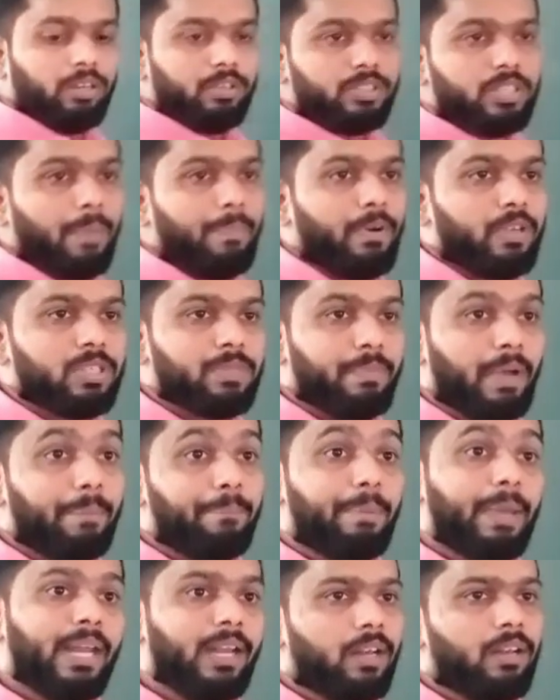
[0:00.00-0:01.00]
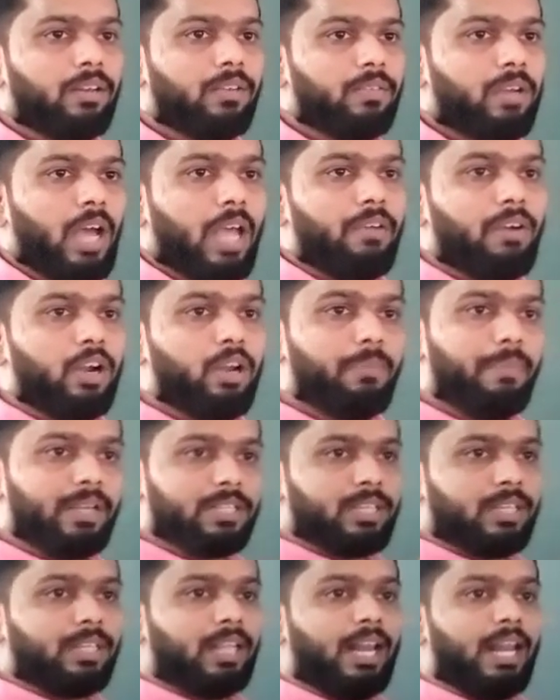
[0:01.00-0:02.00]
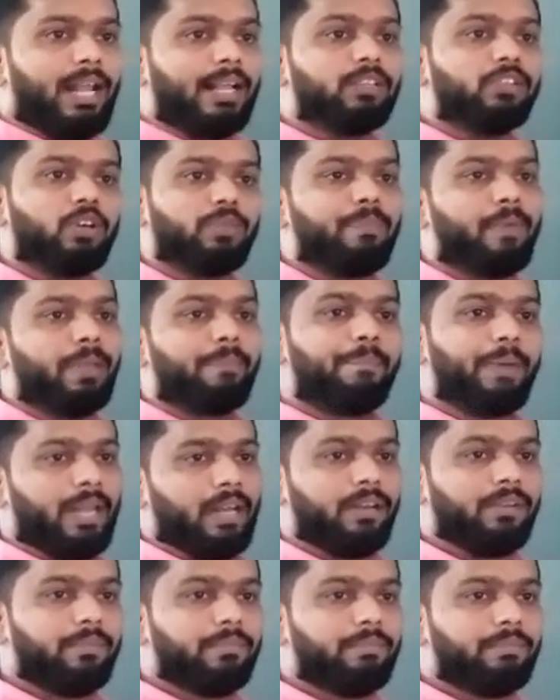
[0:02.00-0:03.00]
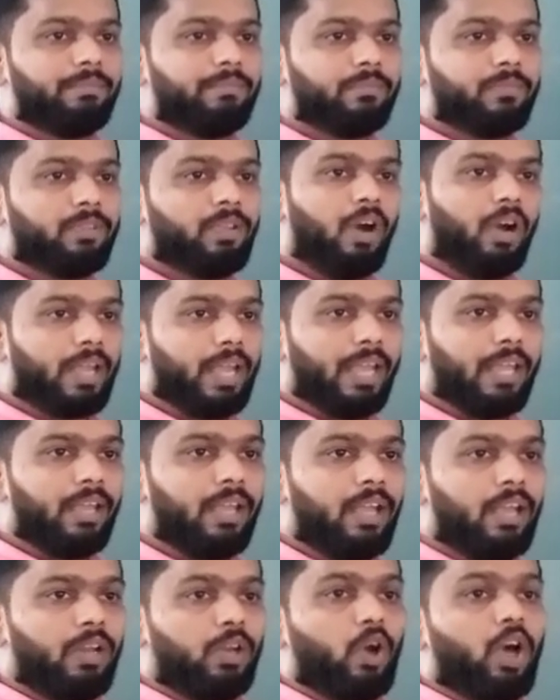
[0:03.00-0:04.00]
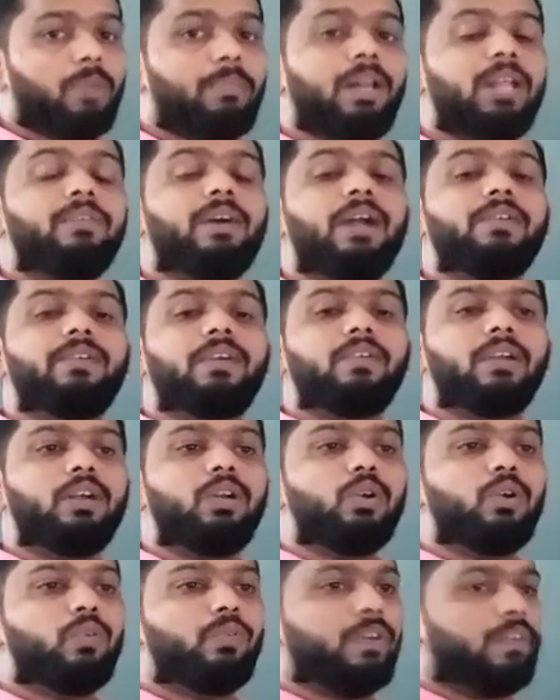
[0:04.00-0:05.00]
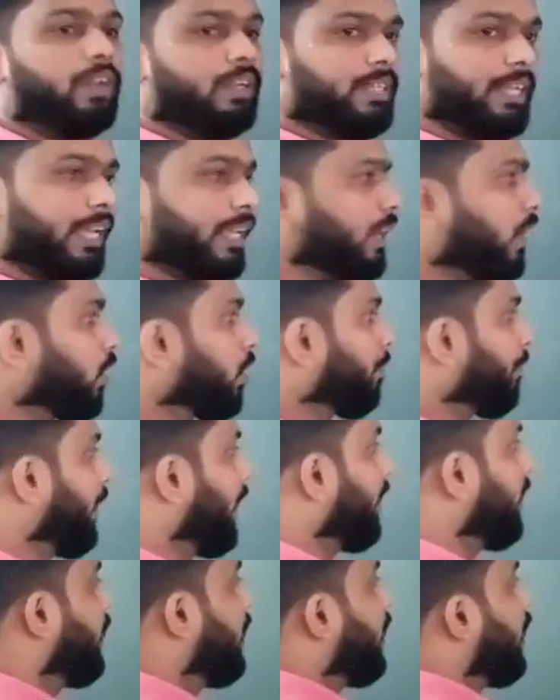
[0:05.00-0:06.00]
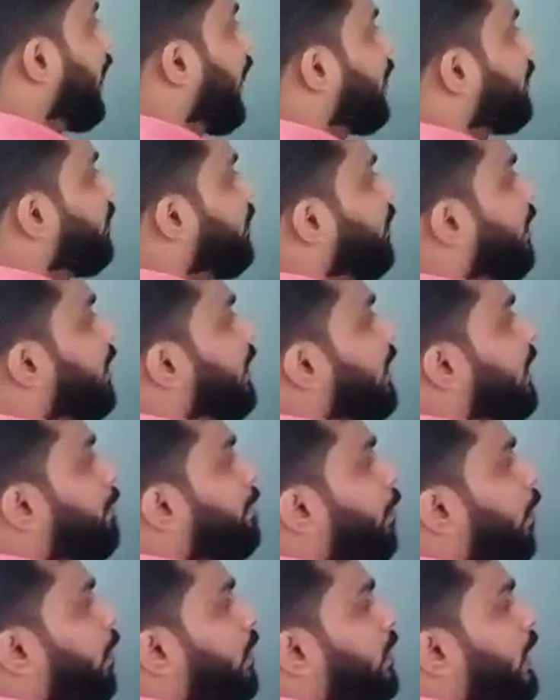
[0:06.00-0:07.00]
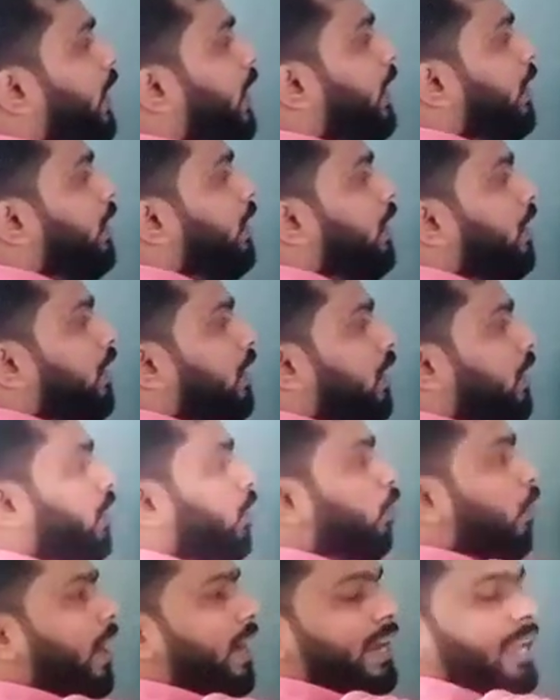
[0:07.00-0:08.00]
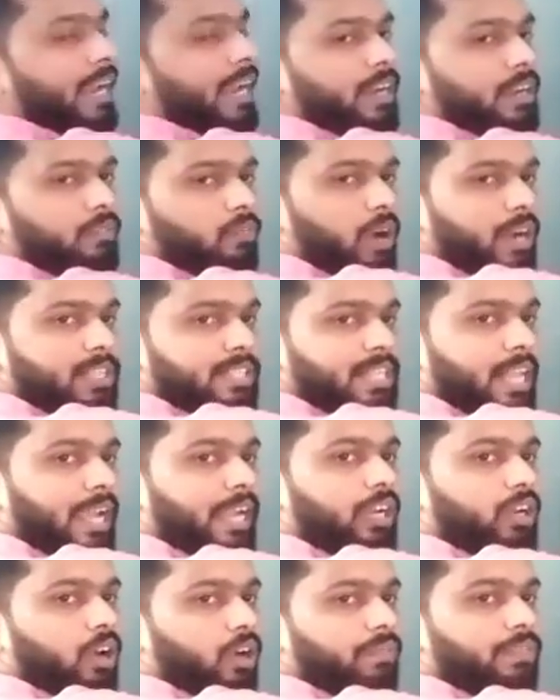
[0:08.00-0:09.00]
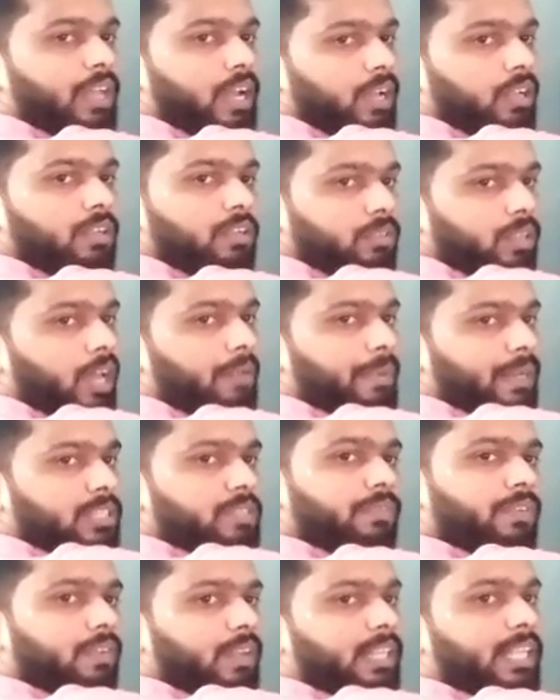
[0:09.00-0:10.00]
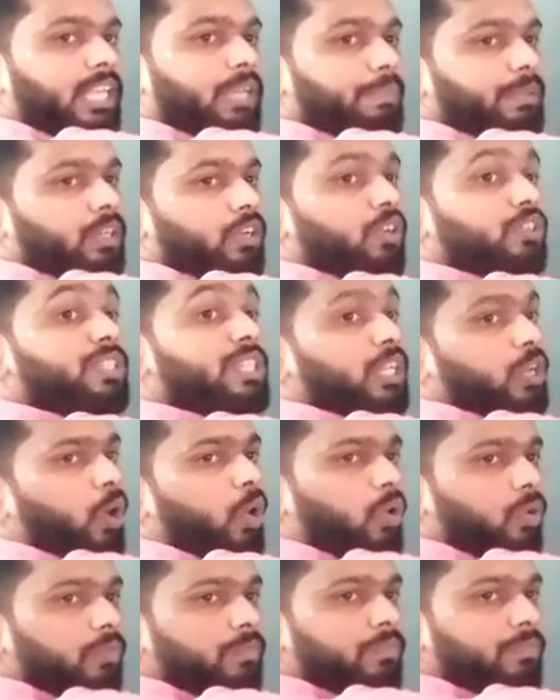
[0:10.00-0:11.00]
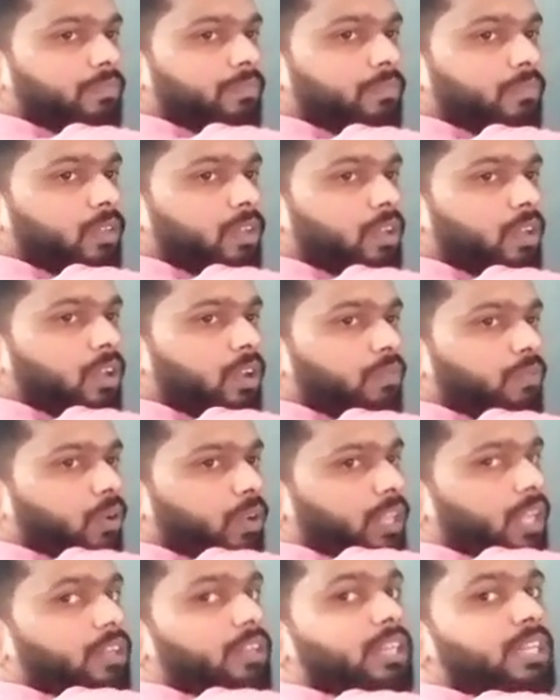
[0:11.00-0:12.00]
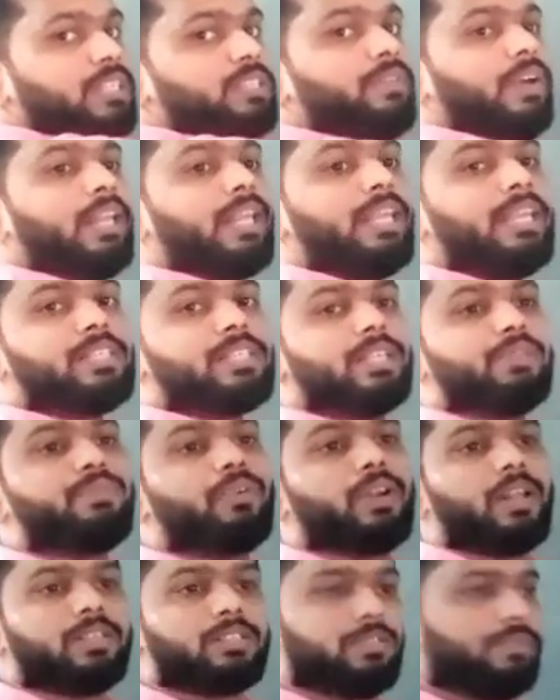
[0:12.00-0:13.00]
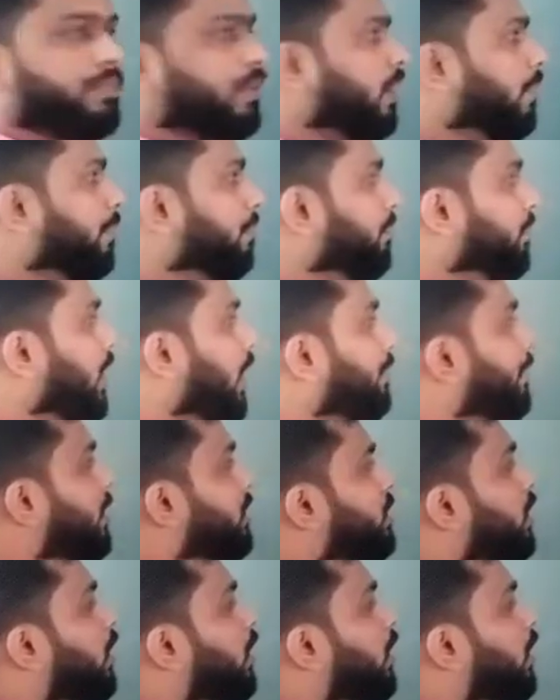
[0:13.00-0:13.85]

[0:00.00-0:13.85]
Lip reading: suppose my pen. I want to measure the length of my pen. Okay, normally what we will do, we will take our pen and we will keep on the one side of the, that means we will keep it at 0. For that it is very easy for us from, that means